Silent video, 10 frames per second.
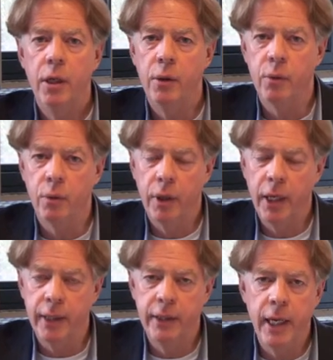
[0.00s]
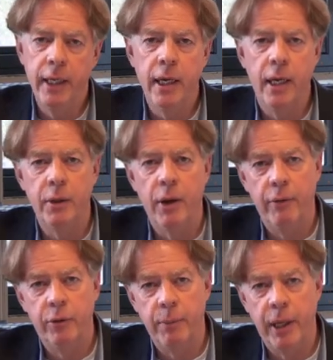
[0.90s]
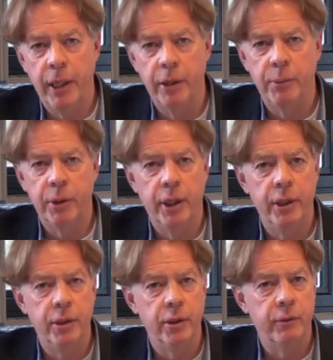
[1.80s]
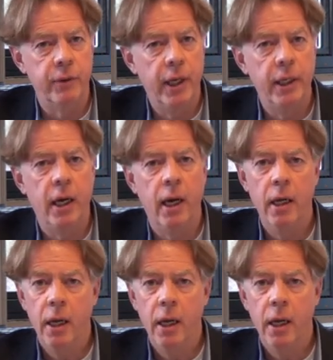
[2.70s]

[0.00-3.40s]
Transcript: you get data, you have to make interpretations of data.